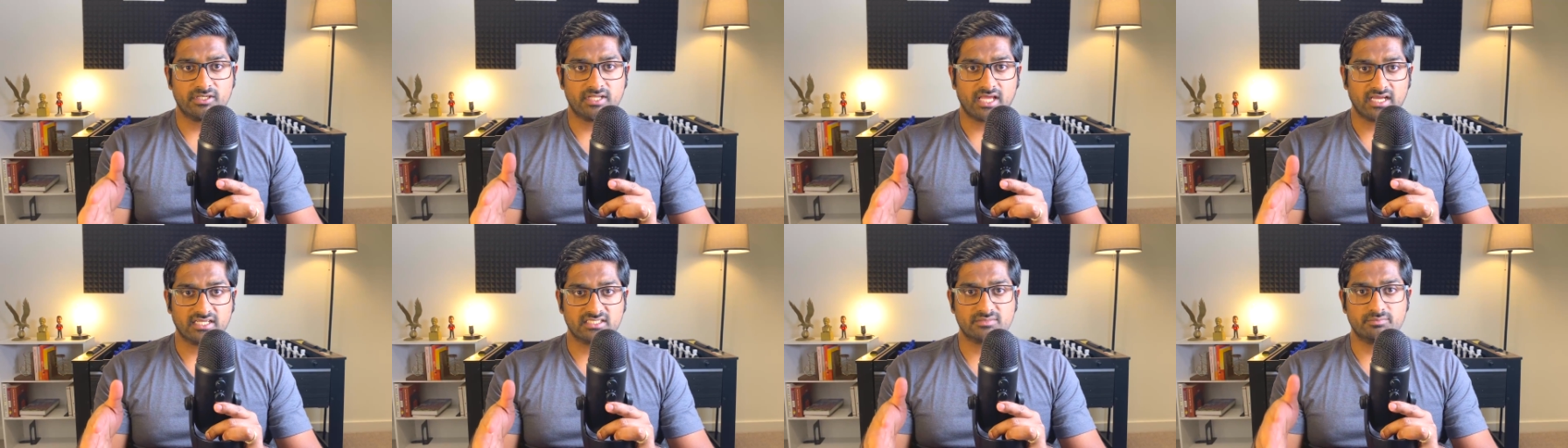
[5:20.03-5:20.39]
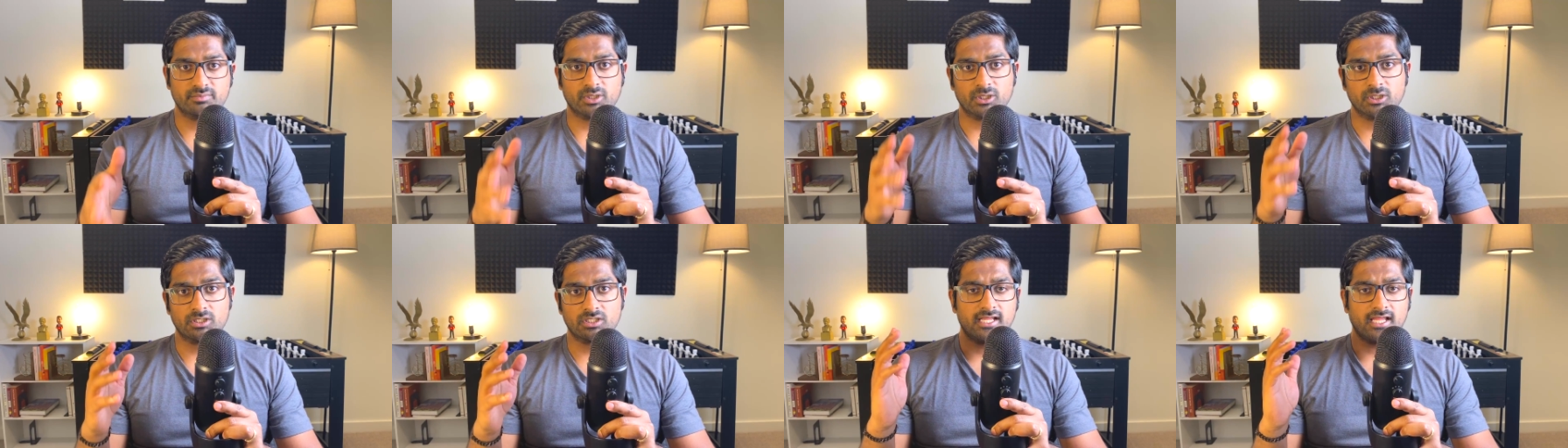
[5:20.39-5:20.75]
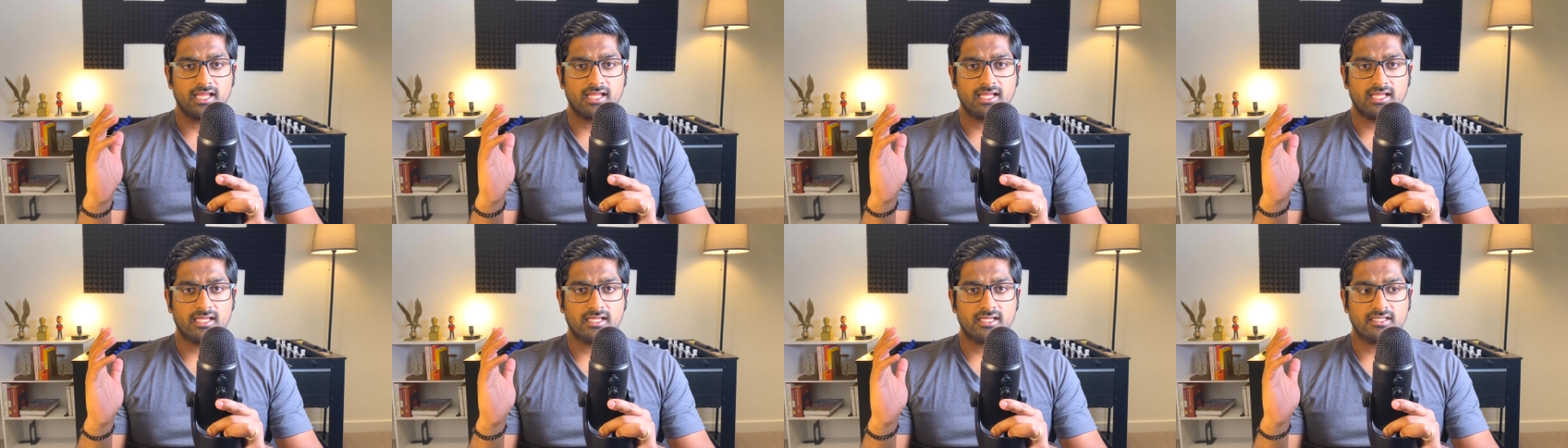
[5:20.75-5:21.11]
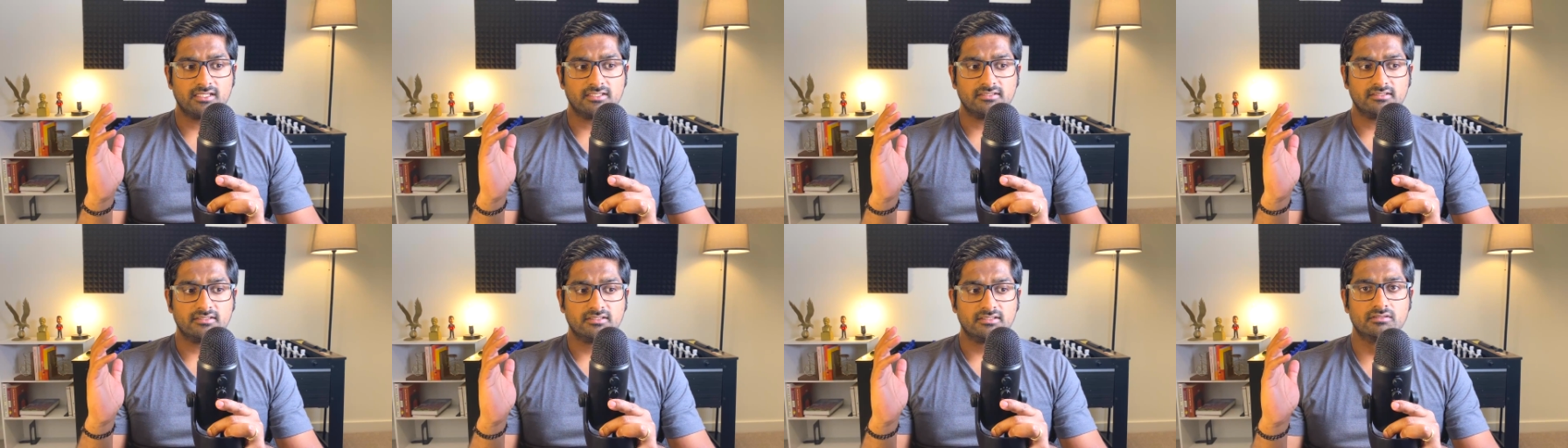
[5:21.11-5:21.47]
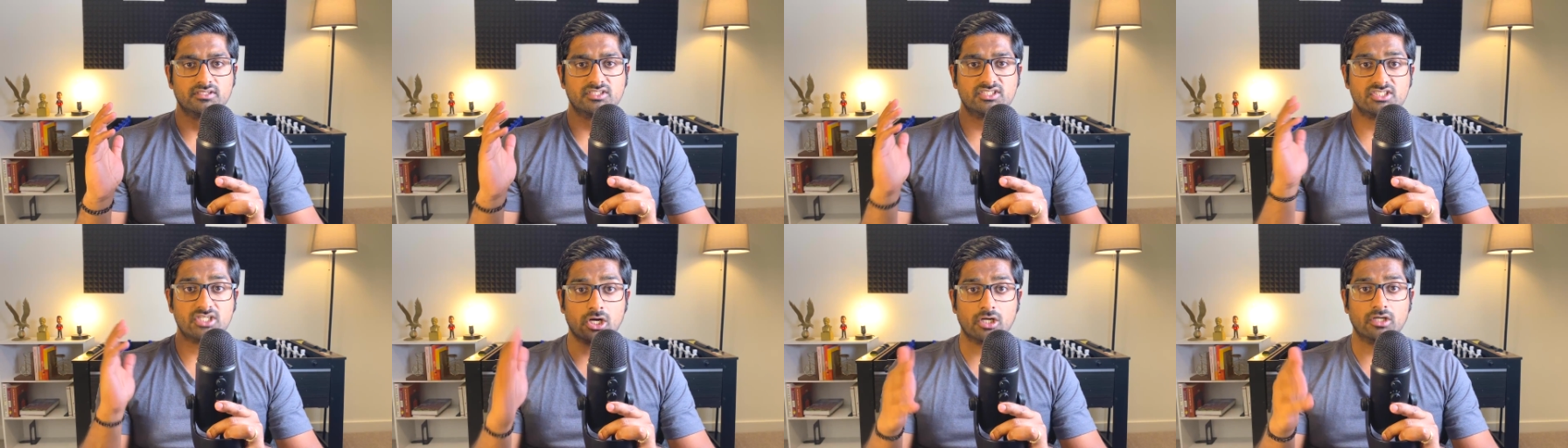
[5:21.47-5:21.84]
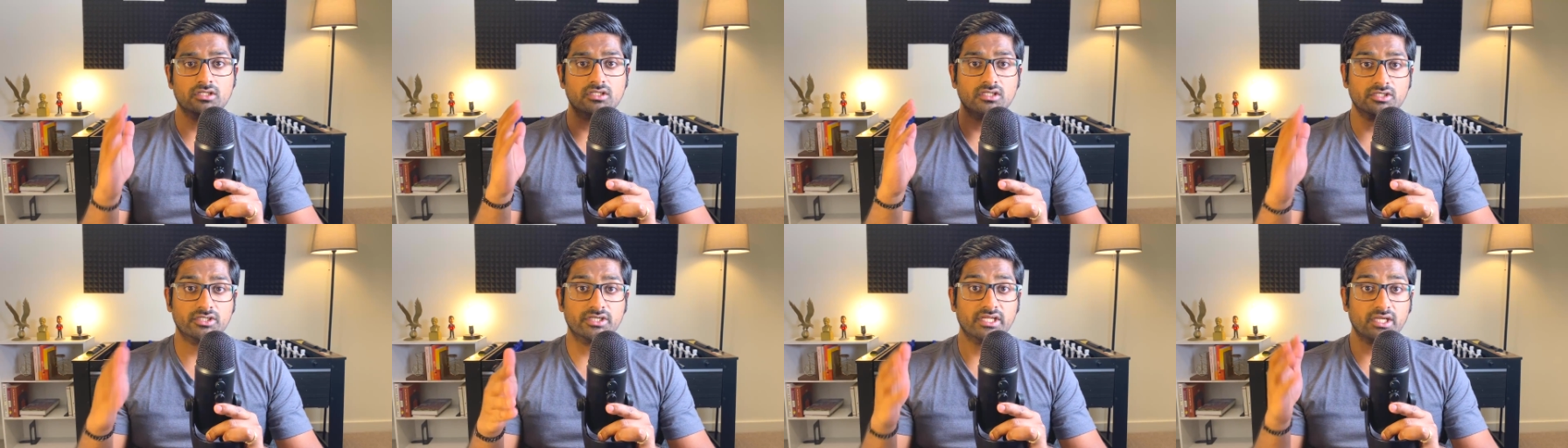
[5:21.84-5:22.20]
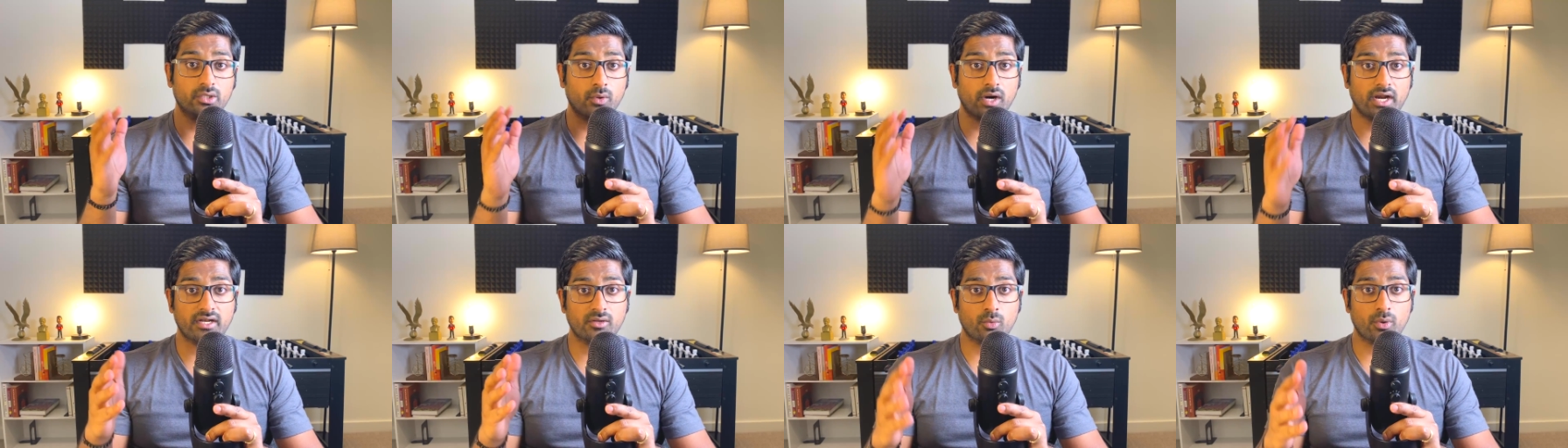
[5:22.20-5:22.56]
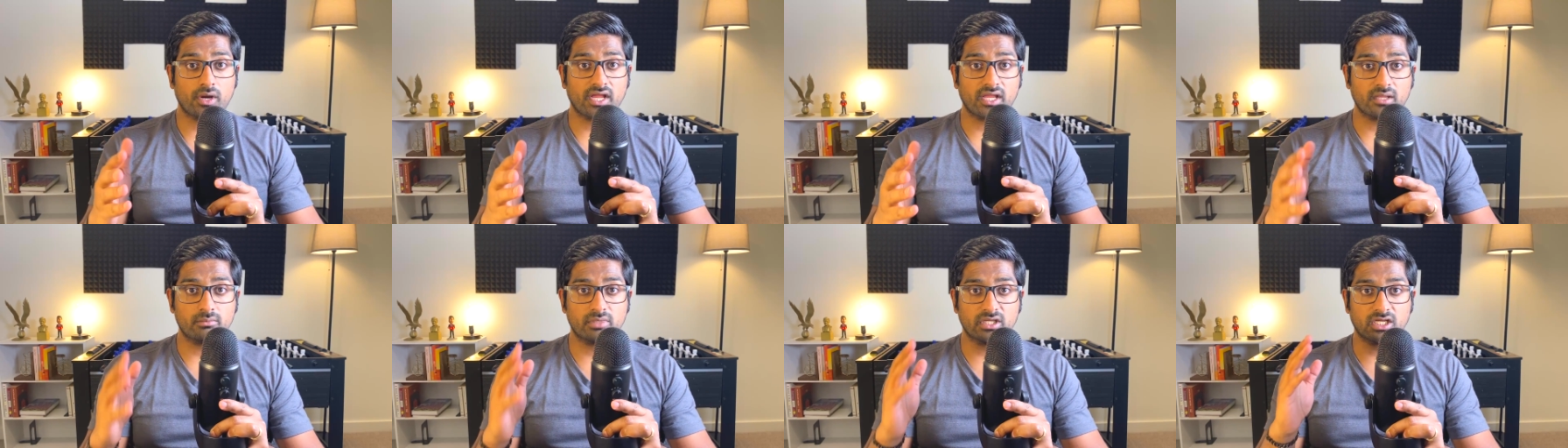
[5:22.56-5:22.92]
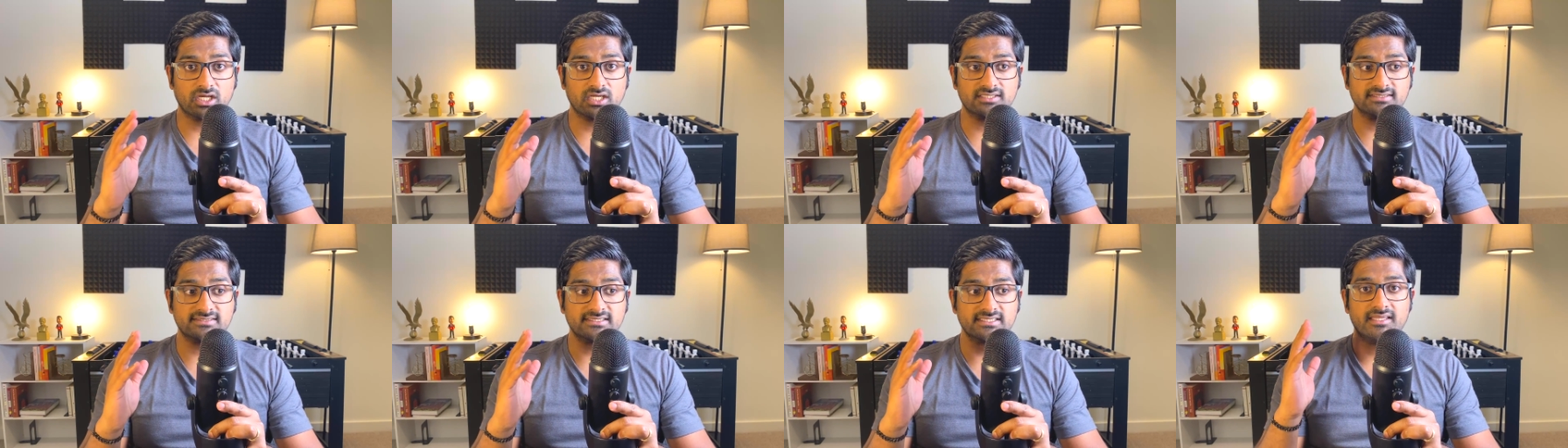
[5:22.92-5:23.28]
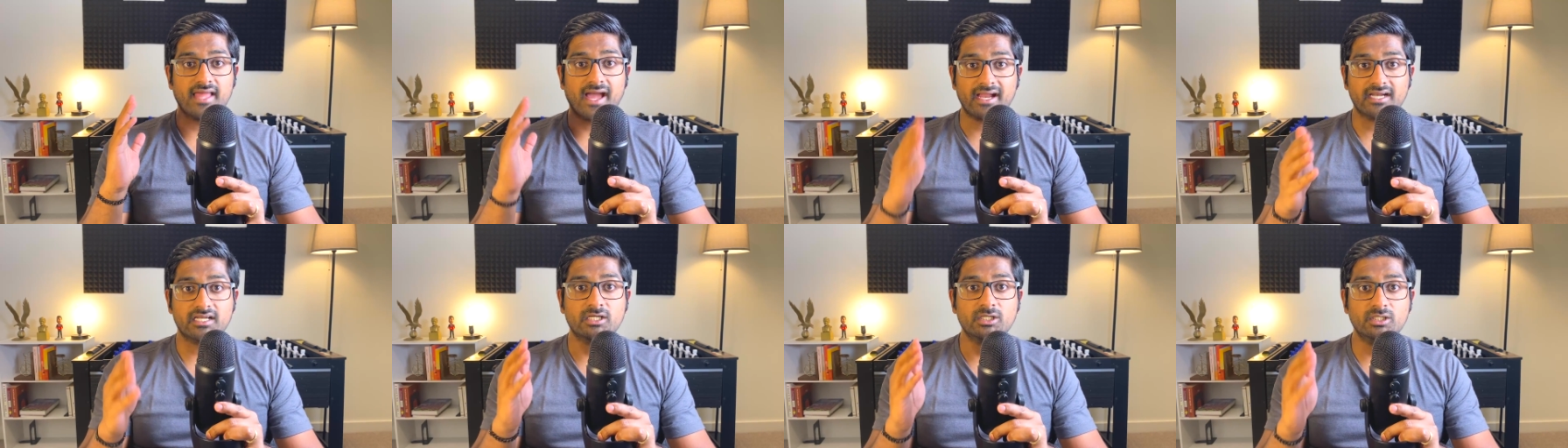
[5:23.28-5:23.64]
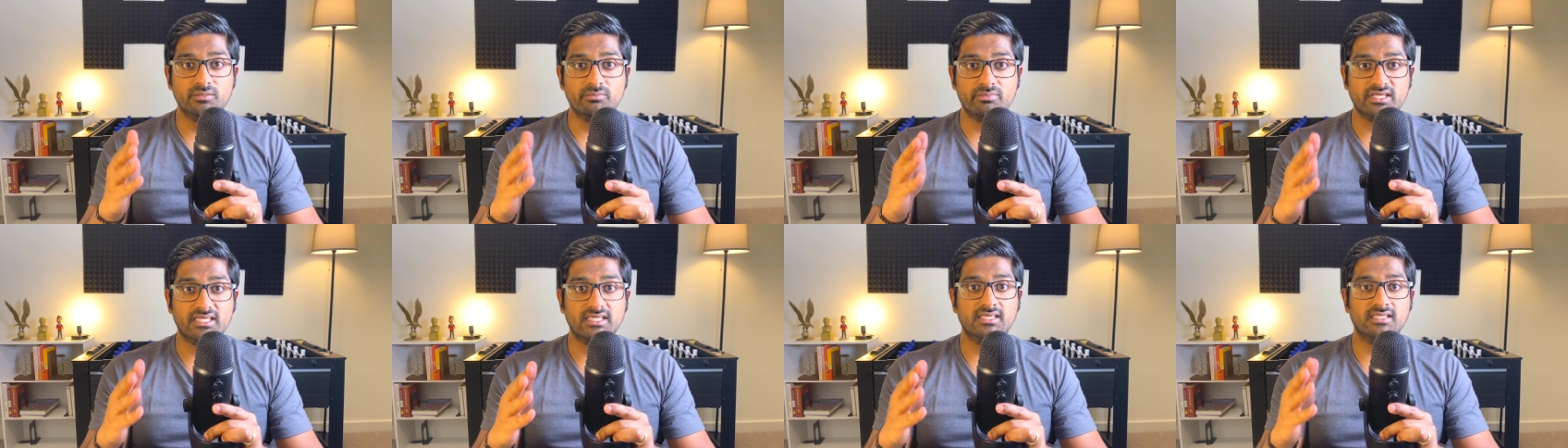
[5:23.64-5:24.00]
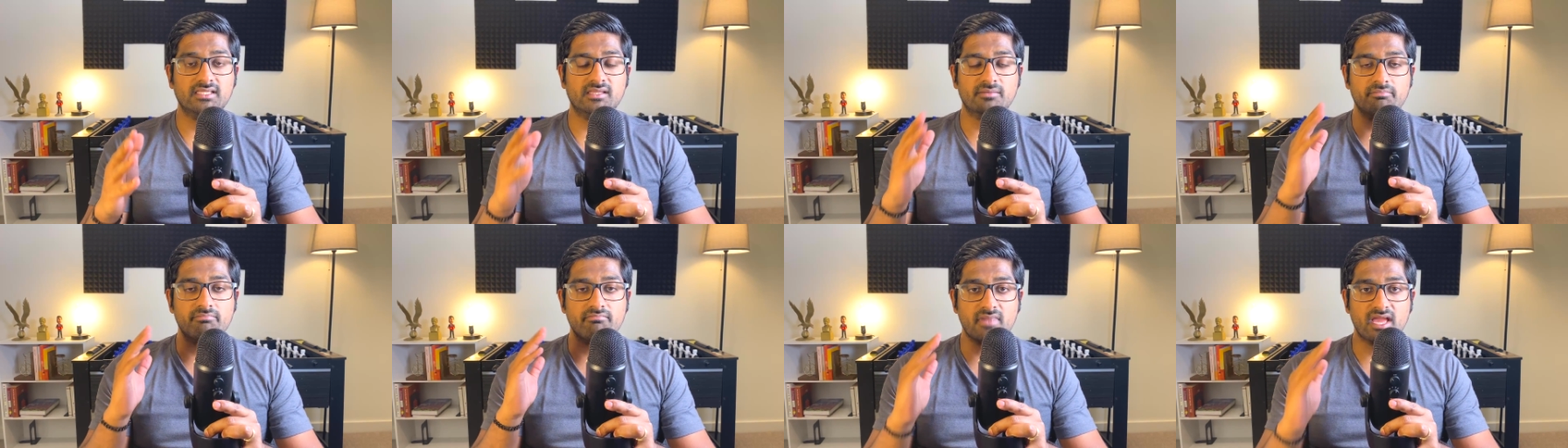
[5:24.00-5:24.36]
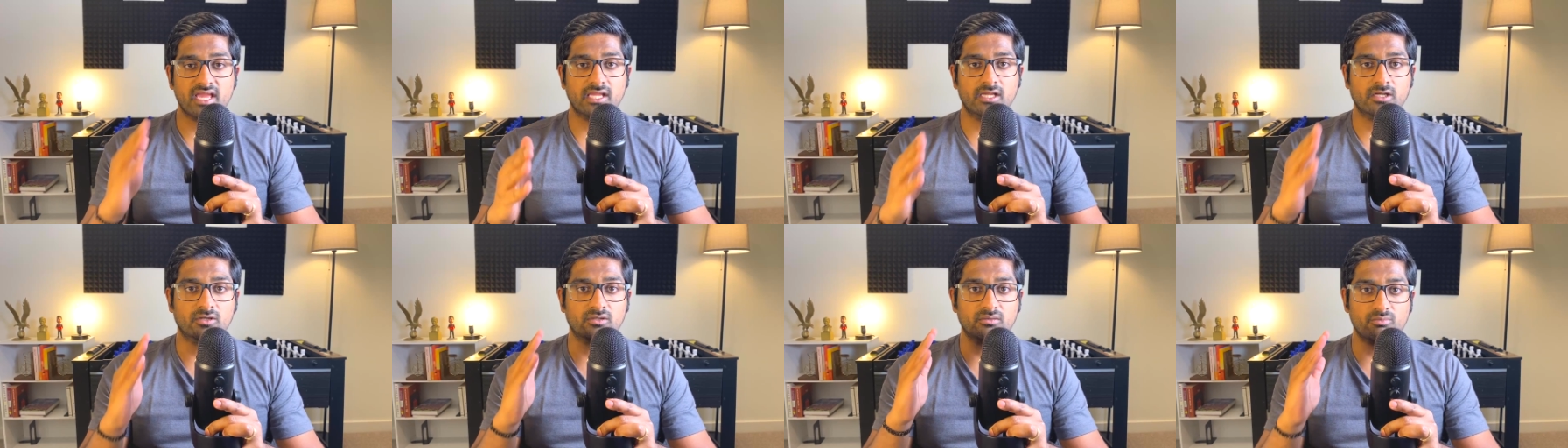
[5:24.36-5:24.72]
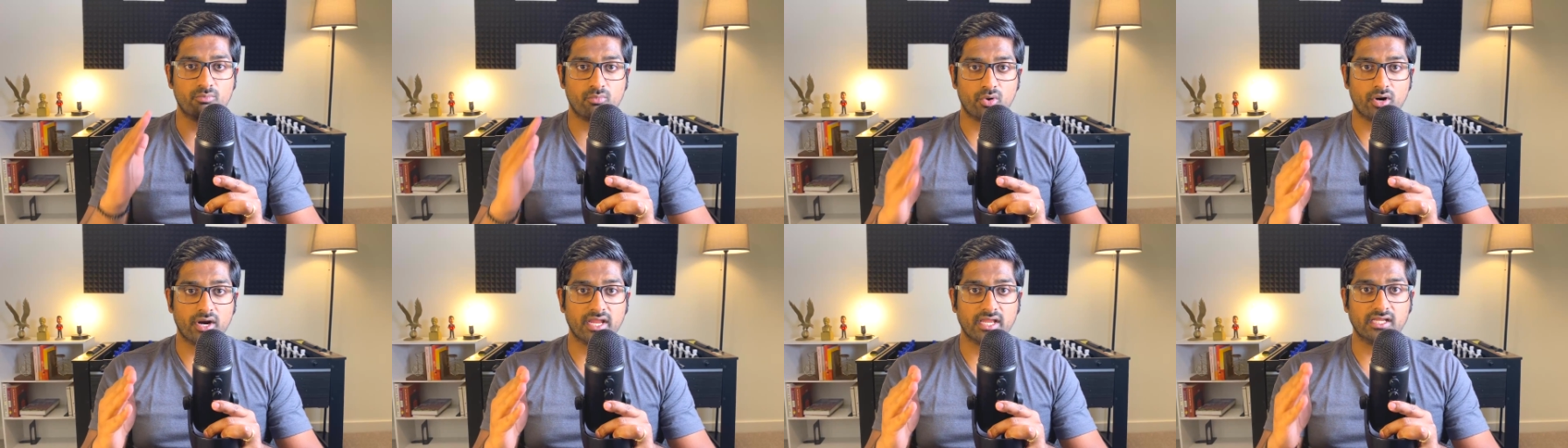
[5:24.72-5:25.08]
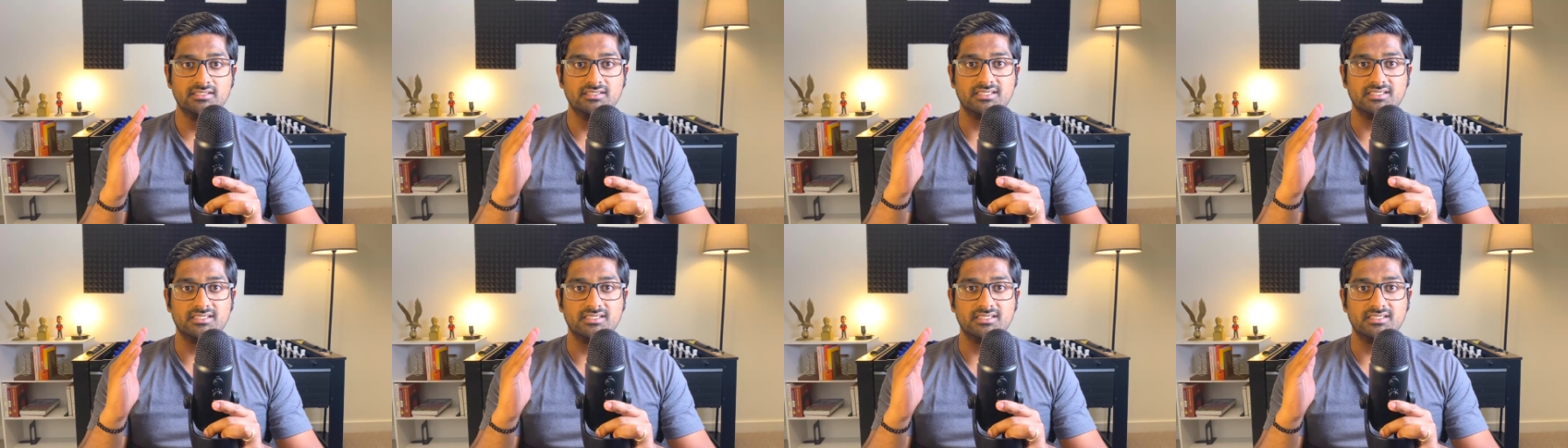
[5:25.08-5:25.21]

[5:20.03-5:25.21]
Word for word: textbook and start learning right away because that could be the make or break